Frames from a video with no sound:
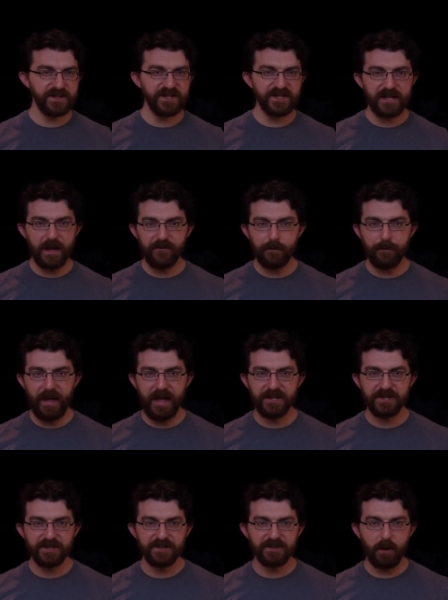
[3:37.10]
7
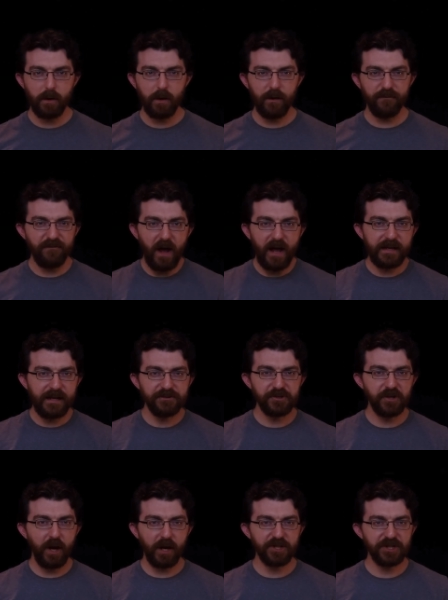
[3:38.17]
pages are a fine
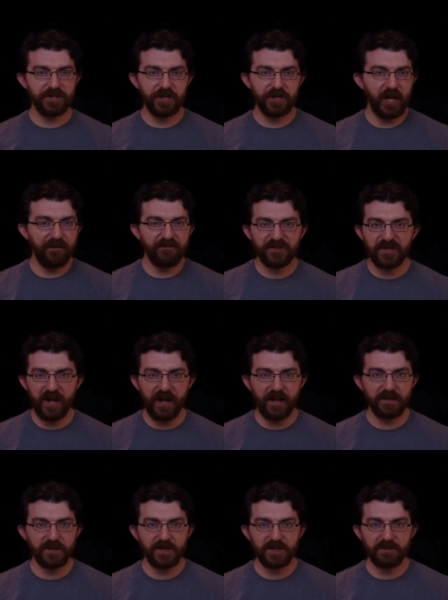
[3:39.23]
introduction to life
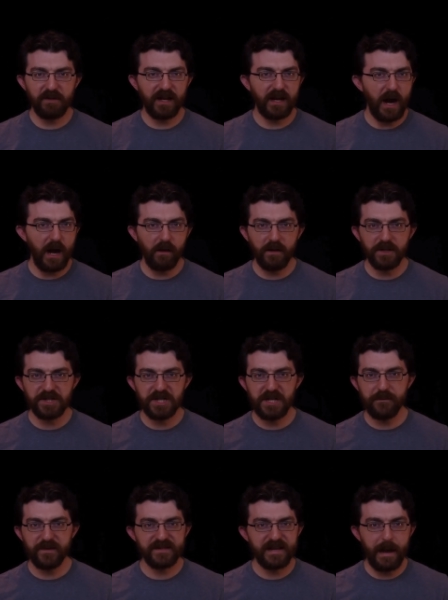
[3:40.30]
science,
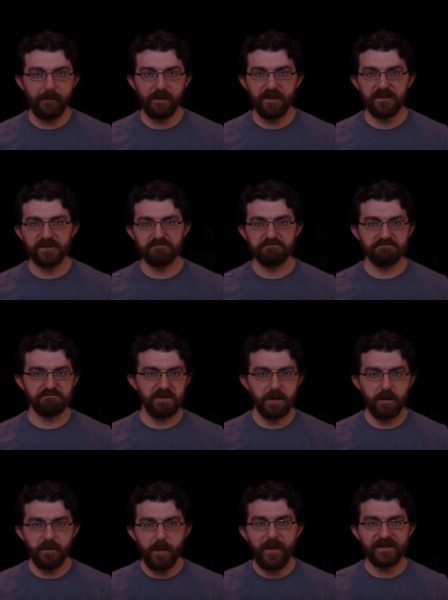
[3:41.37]
ecology, metabolism,
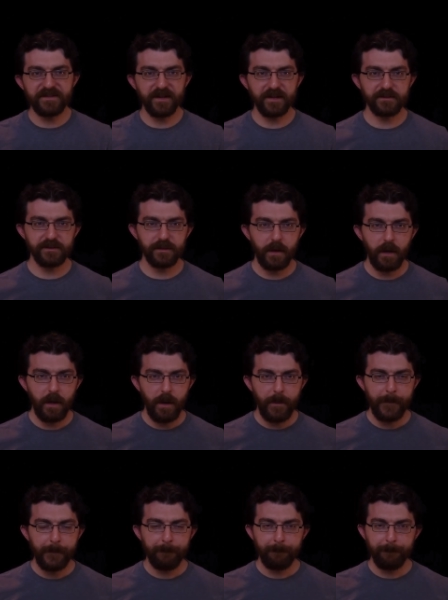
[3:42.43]
the basics.
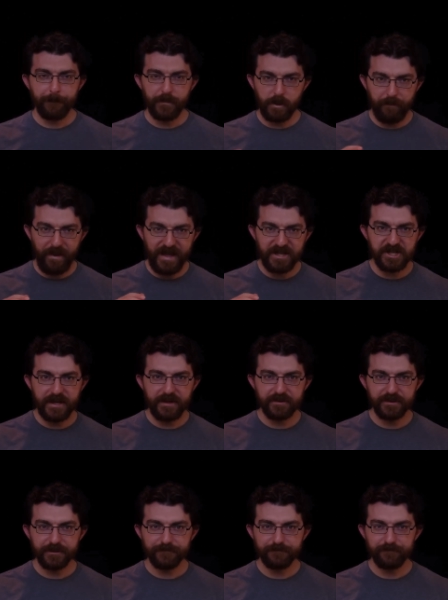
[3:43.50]
But on page
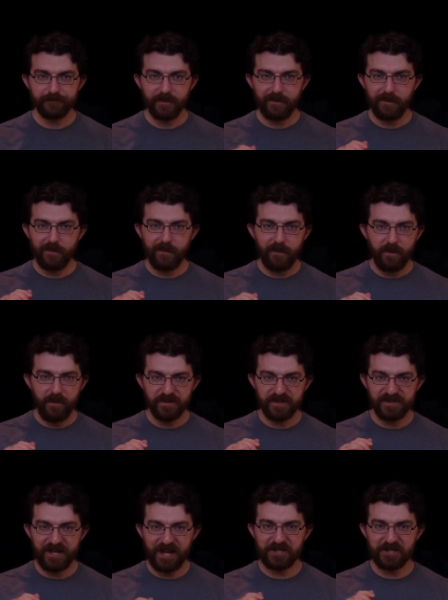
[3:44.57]
8, there's
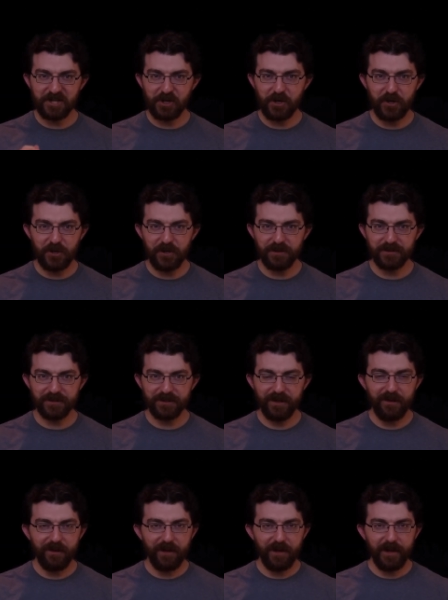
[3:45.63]
a section called
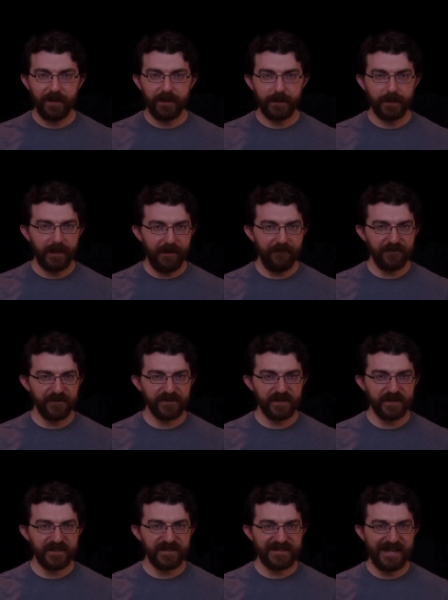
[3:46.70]
Life's
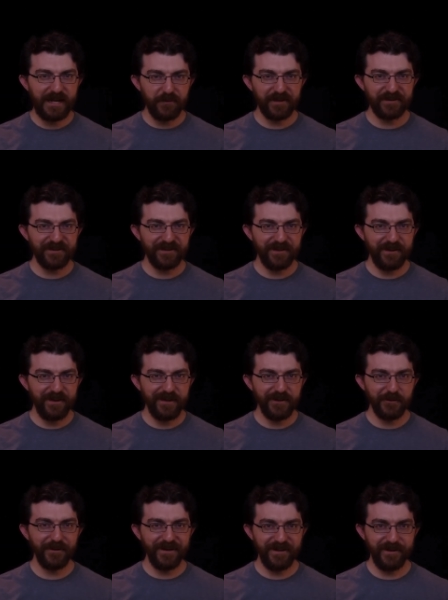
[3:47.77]
Secret
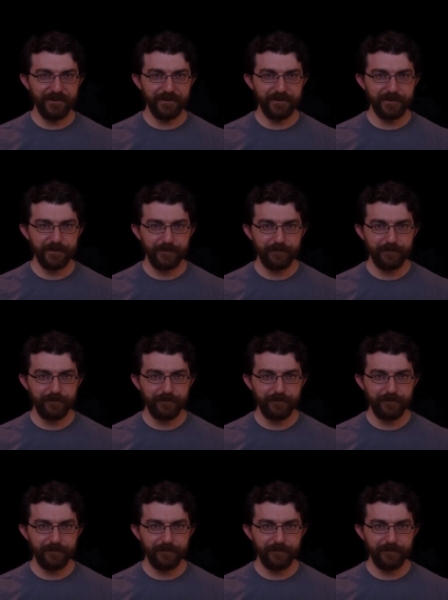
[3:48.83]
Ingredient.